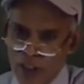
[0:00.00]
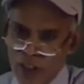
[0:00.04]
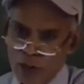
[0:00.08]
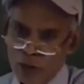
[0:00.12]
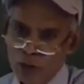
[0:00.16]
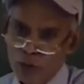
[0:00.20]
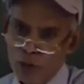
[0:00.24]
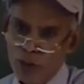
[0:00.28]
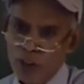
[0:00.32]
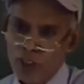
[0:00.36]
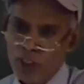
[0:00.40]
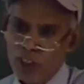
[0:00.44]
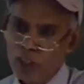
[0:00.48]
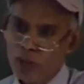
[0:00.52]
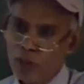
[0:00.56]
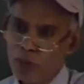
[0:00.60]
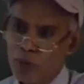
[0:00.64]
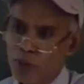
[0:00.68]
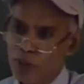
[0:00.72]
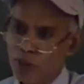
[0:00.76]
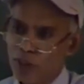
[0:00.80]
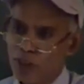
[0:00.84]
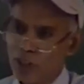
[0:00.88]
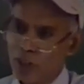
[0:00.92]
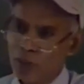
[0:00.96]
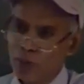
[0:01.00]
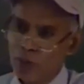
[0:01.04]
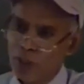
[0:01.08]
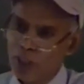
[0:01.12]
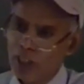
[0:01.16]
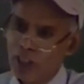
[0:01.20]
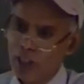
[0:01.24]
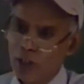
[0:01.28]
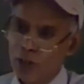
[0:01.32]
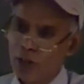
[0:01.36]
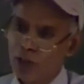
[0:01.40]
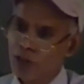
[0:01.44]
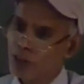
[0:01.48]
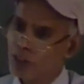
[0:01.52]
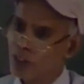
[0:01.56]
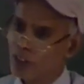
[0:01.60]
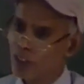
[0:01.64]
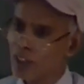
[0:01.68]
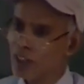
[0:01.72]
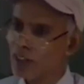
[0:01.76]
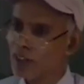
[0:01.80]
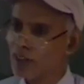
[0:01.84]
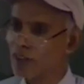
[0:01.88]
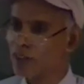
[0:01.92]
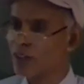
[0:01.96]
So in this process, we are reducing
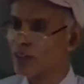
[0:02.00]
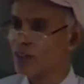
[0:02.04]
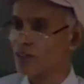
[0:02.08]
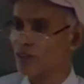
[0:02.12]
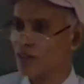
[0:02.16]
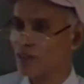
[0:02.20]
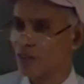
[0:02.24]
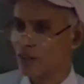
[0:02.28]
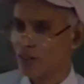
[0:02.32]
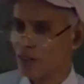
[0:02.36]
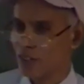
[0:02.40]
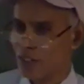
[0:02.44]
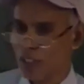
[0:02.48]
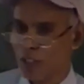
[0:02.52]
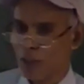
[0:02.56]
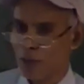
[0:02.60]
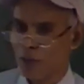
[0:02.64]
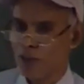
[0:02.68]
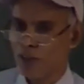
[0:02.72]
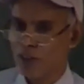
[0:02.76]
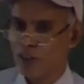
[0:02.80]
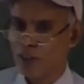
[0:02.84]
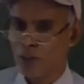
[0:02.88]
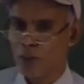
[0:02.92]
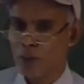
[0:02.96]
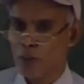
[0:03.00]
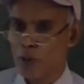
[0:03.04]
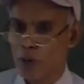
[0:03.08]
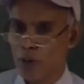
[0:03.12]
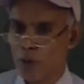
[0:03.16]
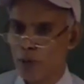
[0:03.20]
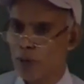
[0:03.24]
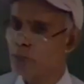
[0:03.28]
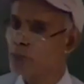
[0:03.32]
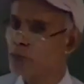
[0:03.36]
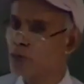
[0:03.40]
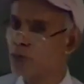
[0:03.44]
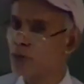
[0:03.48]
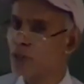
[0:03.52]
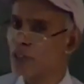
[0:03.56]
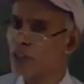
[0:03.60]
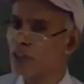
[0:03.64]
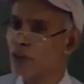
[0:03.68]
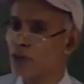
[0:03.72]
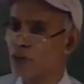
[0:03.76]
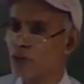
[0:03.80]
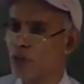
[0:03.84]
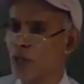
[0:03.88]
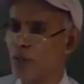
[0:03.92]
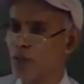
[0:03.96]
a 3-dimensional problem to a
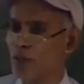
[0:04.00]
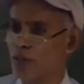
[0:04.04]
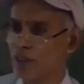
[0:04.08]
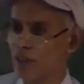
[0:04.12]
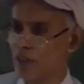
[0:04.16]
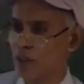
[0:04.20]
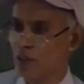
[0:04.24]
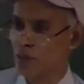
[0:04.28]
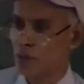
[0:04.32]
2-dimensional